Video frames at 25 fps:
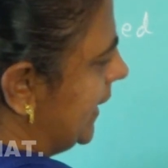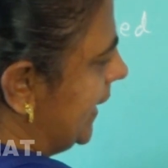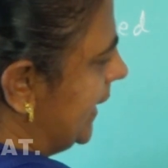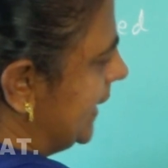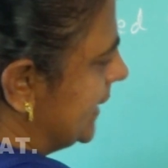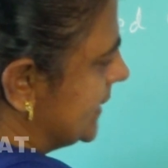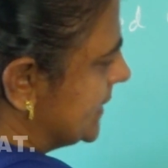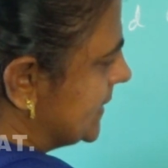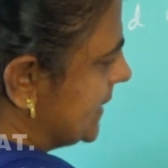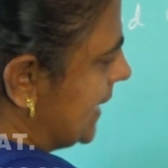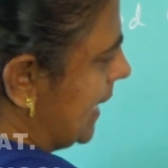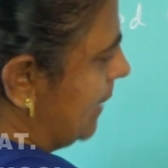
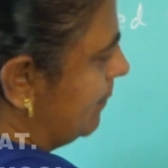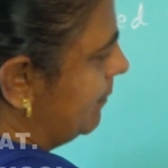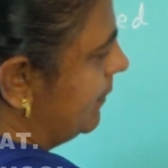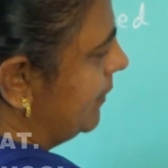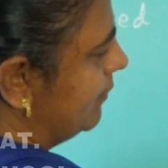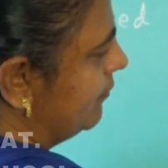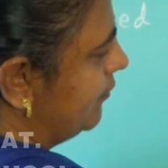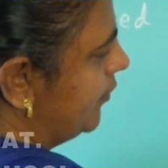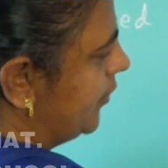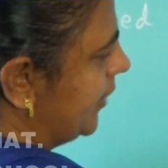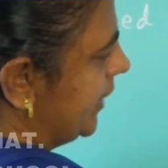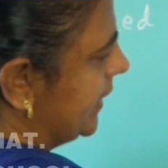
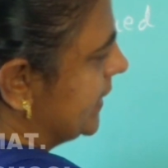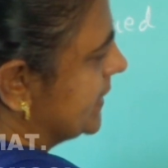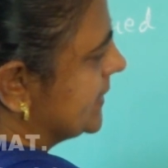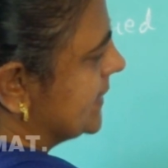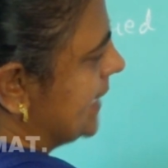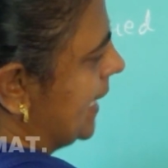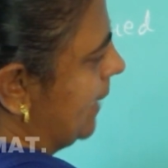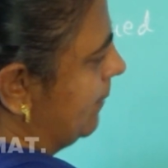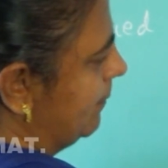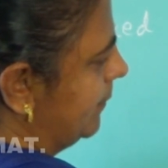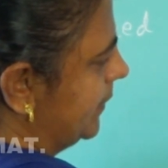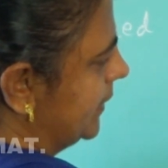for
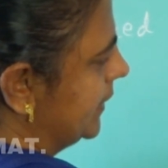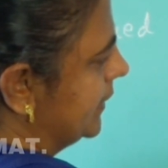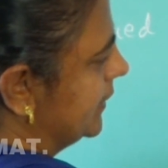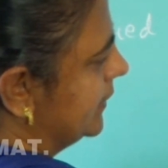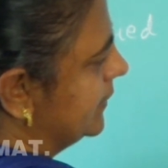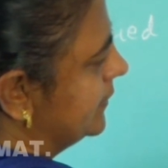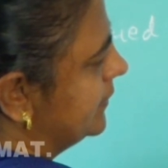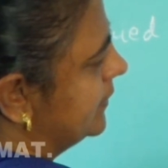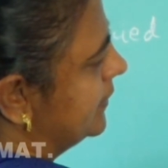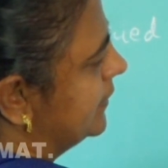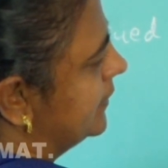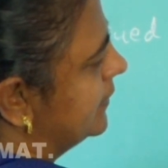example,
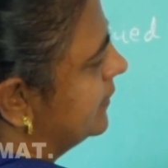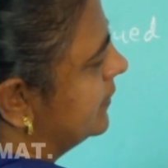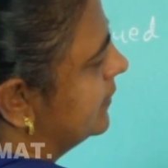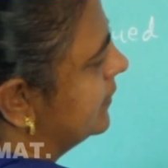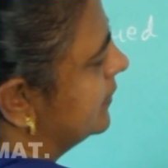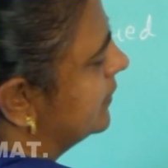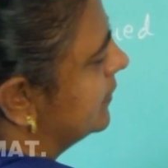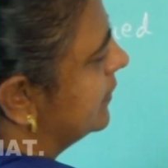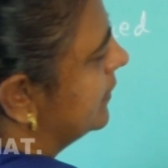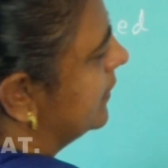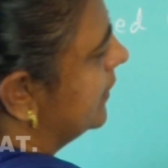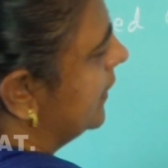
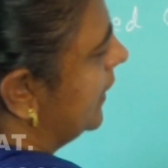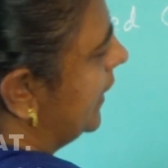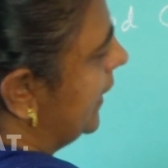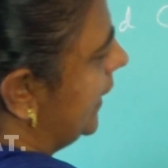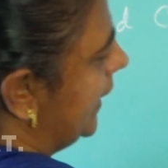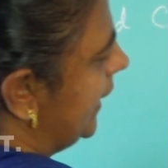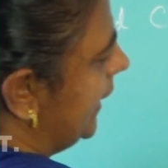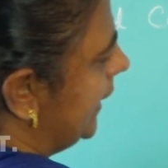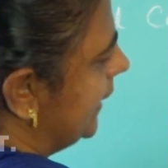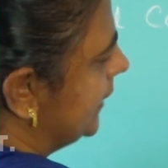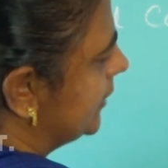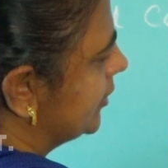
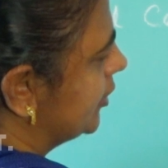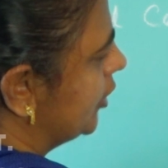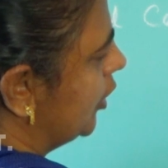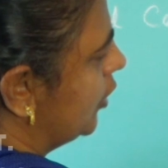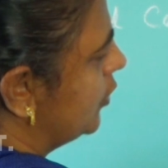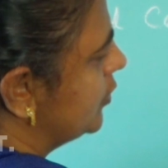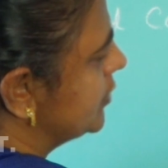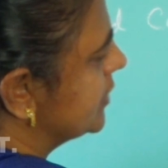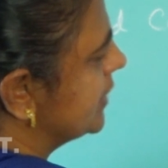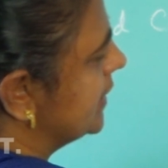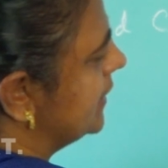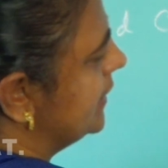
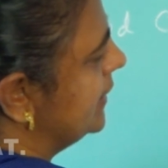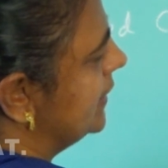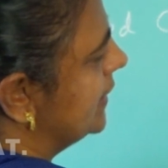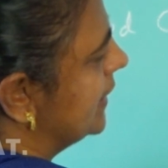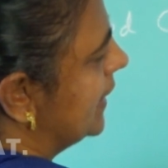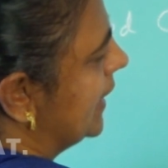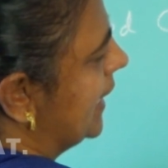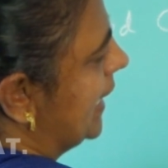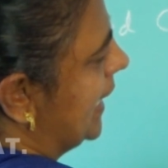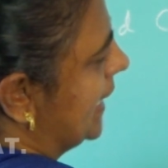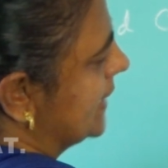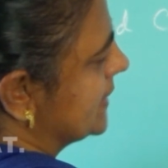8,000
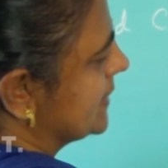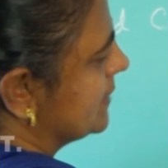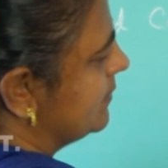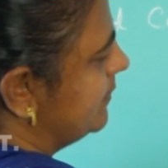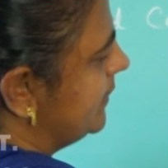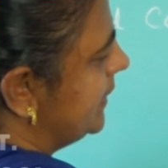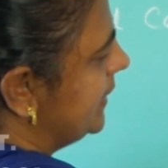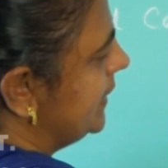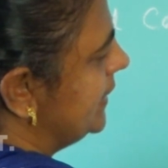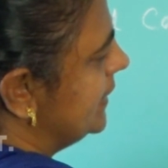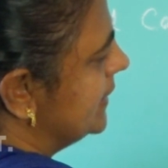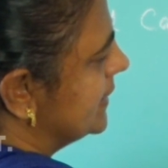has
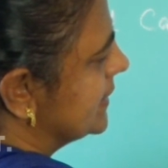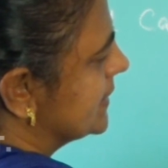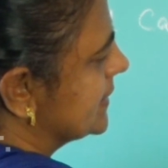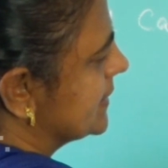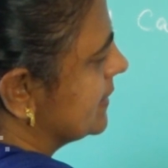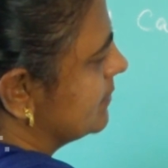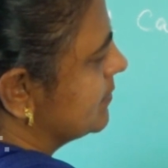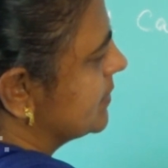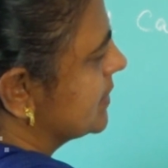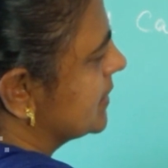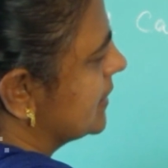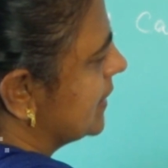been
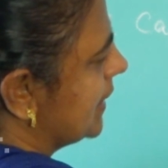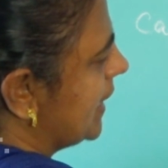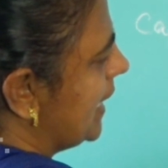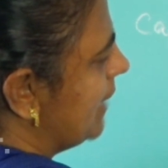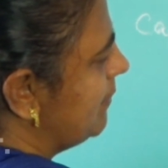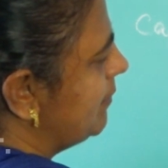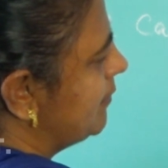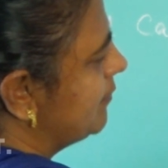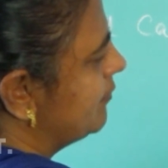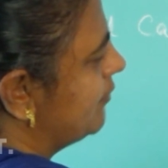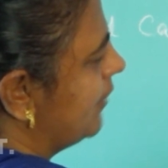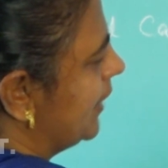
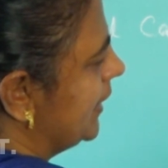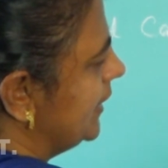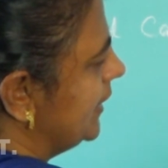subscribed